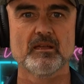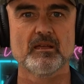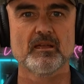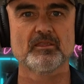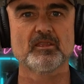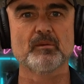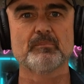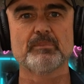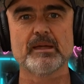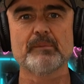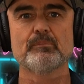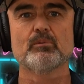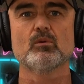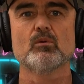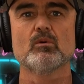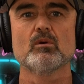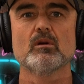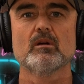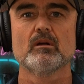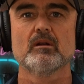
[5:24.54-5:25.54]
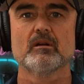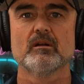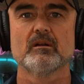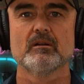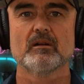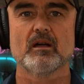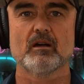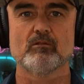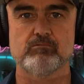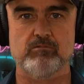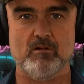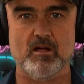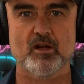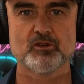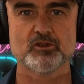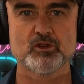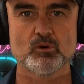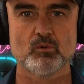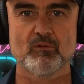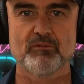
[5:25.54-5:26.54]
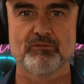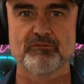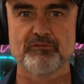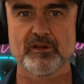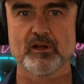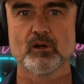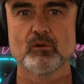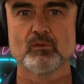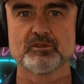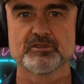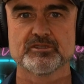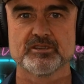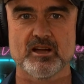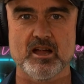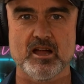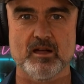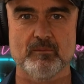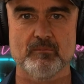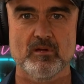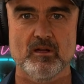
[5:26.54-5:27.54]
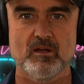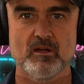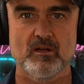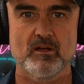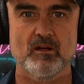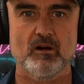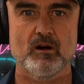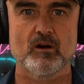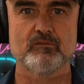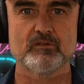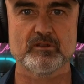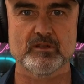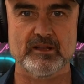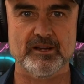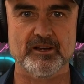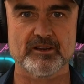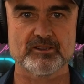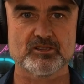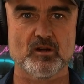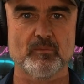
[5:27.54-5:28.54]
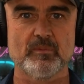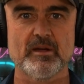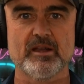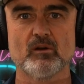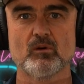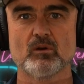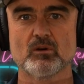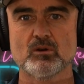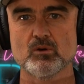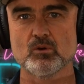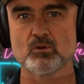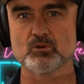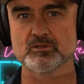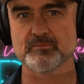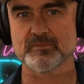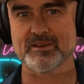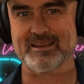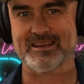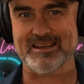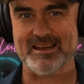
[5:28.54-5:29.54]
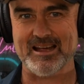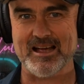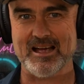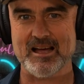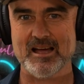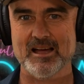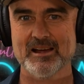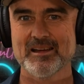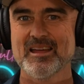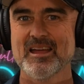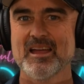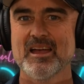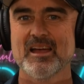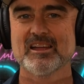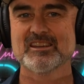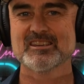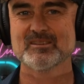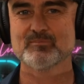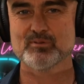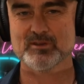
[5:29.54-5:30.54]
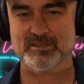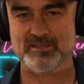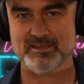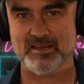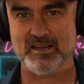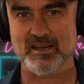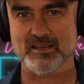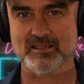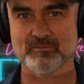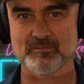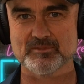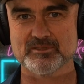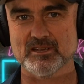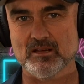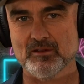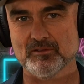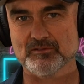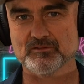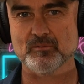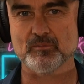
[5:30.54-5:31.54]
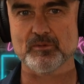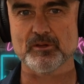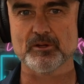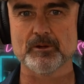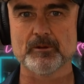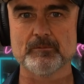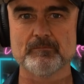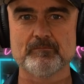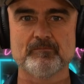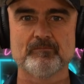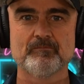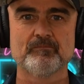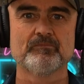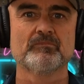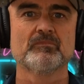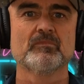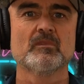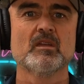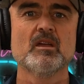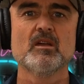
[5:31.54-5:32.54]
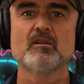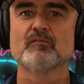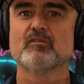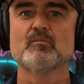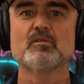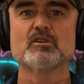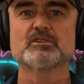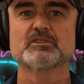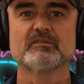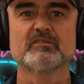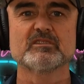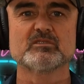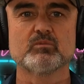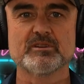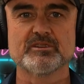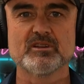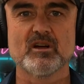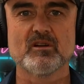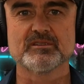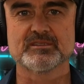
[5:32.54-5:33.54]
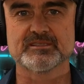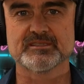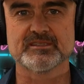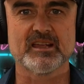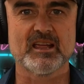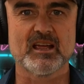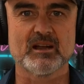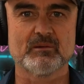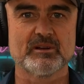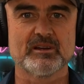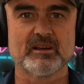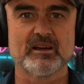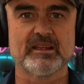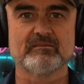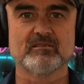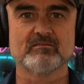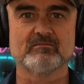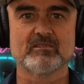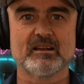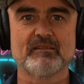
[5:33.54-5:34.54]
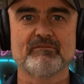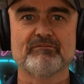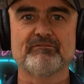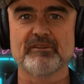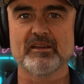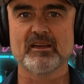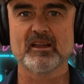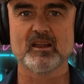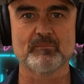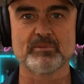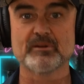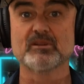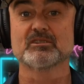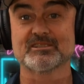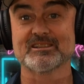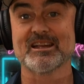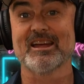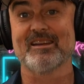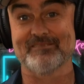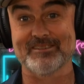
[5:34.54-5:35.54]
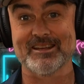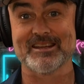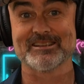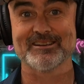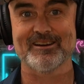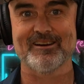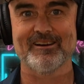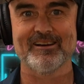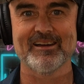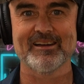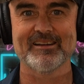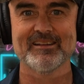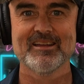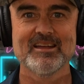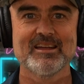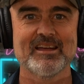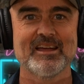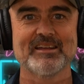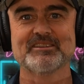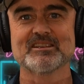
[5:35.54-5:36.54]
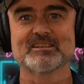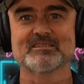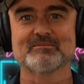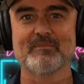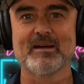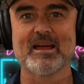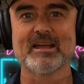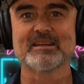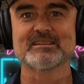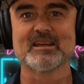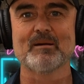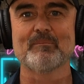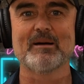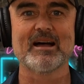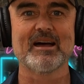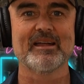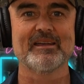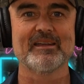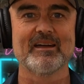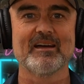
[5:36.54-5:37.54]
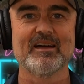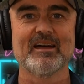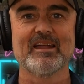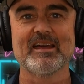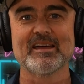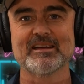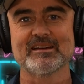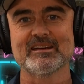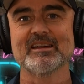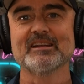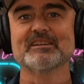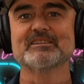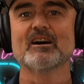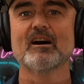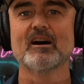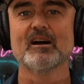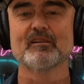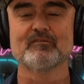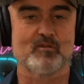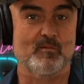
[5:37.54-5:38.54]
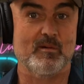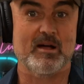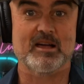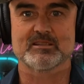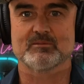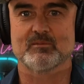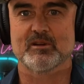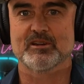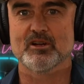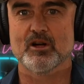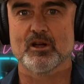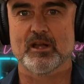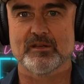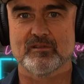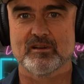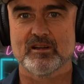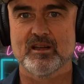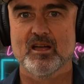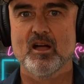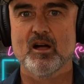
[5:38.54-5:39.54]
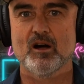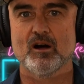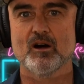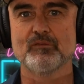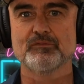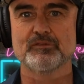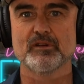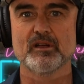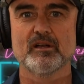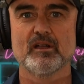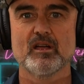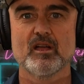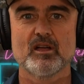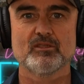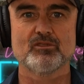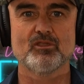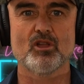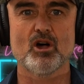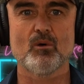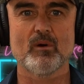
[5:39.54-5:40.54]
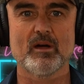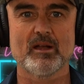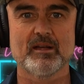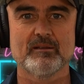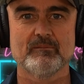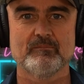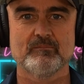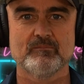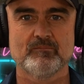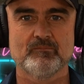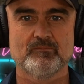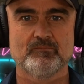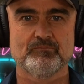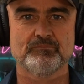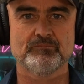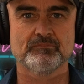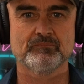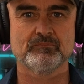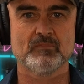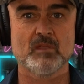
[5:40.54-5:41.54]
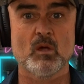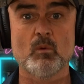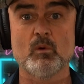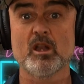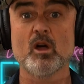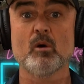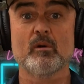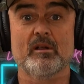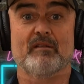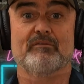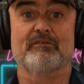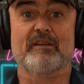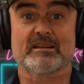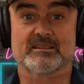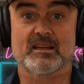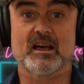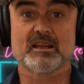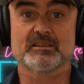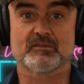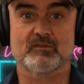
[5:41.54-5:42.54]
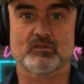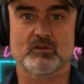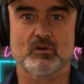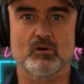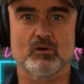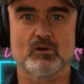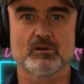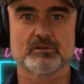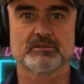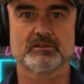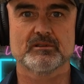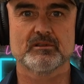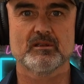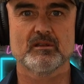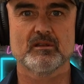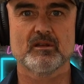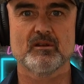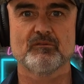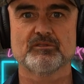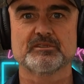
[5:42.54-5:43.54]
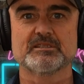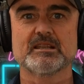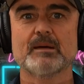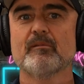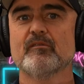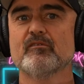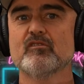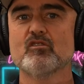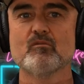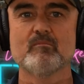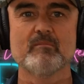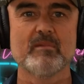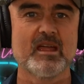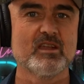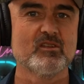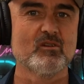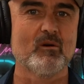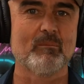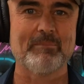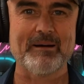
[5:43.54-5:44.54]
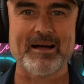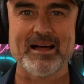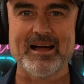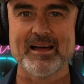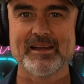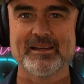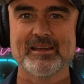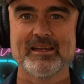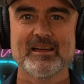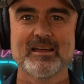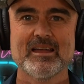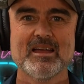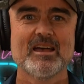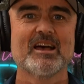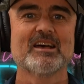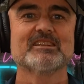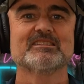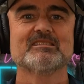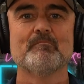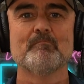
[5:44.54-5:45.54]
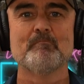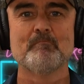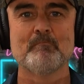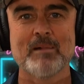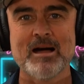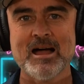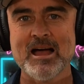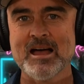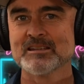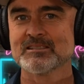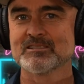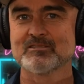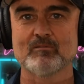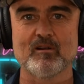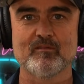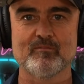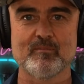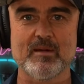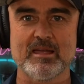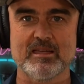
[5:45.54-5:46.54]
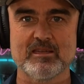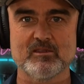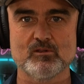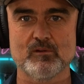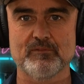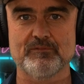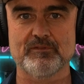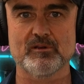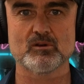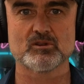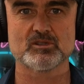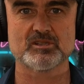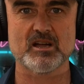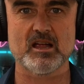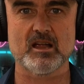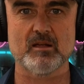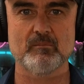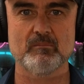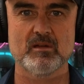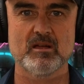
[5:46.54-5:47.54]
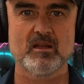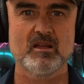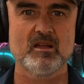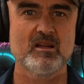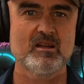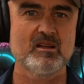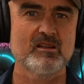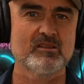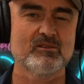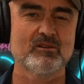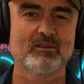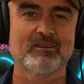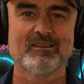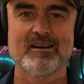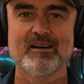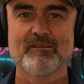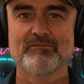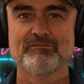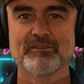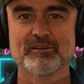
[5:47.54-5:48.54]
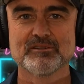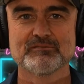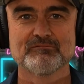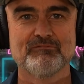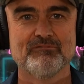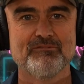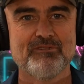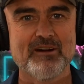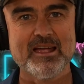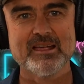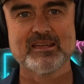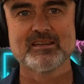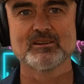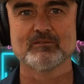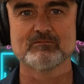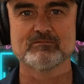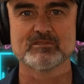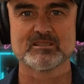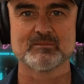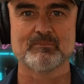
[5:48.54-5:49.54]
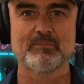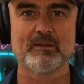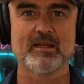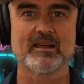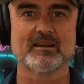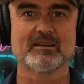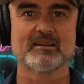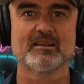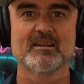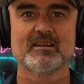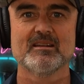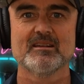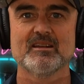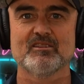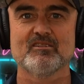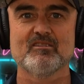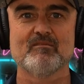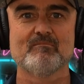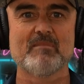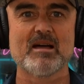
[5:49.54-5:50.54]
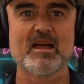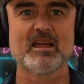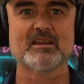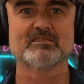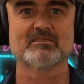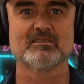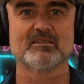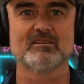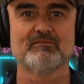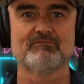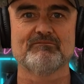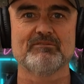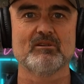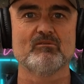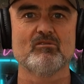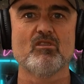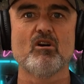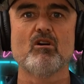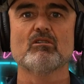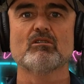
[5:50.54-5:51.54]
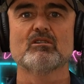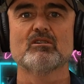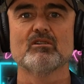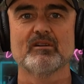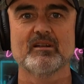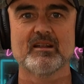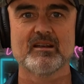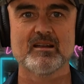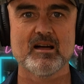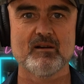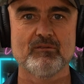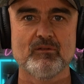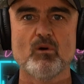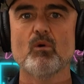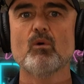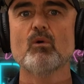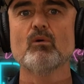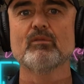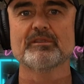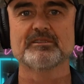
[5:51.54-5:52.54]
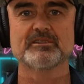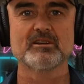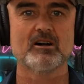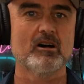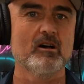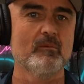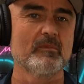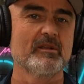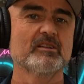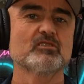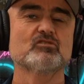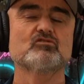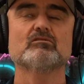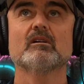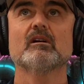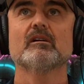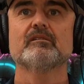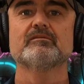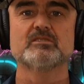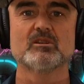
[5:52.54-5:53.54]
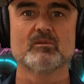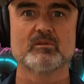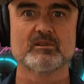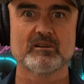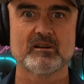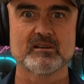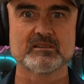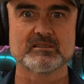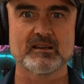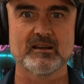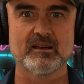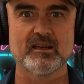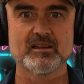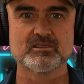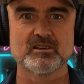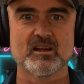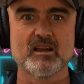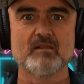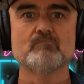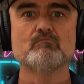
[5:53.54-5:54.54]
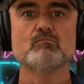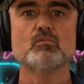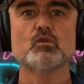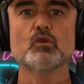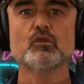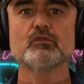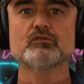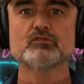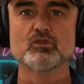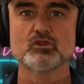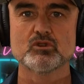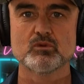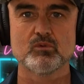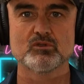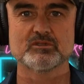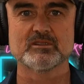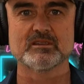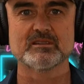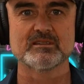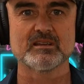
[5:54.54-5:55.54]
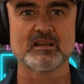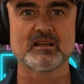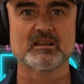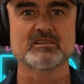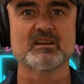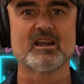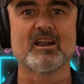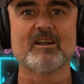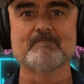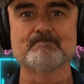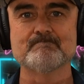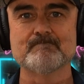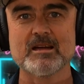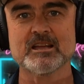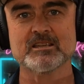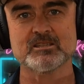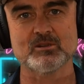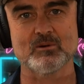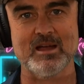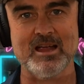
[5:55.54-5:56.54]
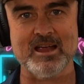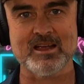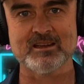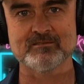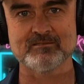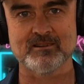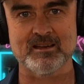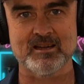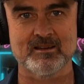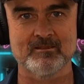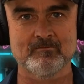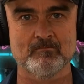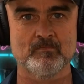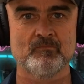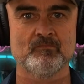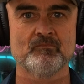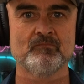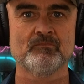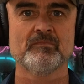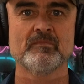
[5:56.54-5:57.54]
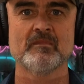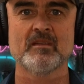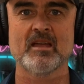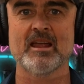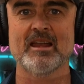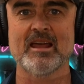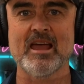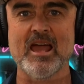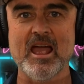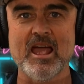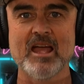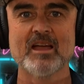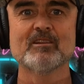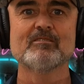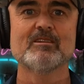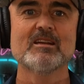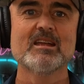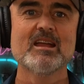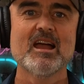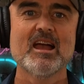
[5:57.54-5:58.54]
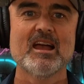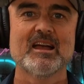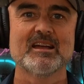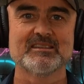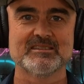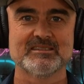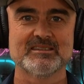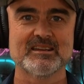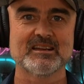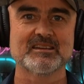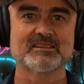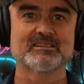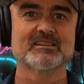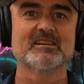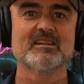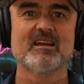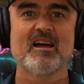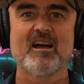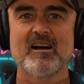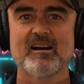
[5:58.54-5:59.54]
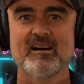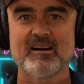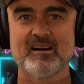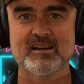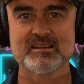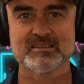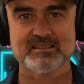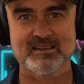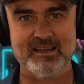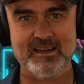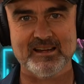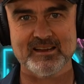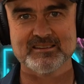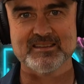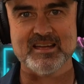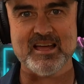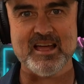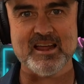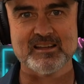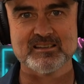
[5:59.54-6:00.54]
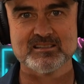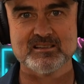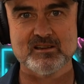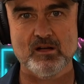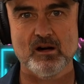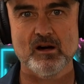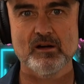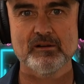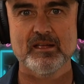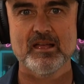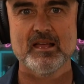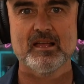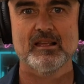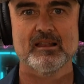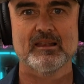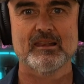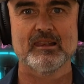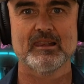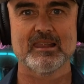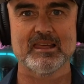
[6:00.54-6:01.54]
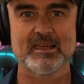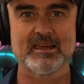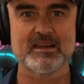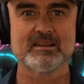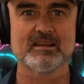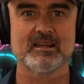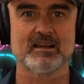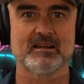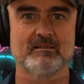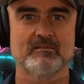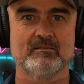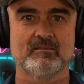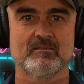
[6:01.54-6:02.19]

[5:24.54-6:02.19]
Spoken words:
The people around you will feel the shame of your leadership, and it will cause them to guard and to protect themselves from you. For most of us, we don't see it, we don't even really feel it, because shame does hide. It just makes our partner and our kids hide from us, and we don't even often know it. We know it affects us, of course. For some of you men, your partner is a master of making you feel shame. Your life feels vacant of respect. Your mates feel not good enough all the time, and it drives you into isolation. It moves you towards addiction, and it makes you angry. And an angry, addicted, isolated dad is not leading.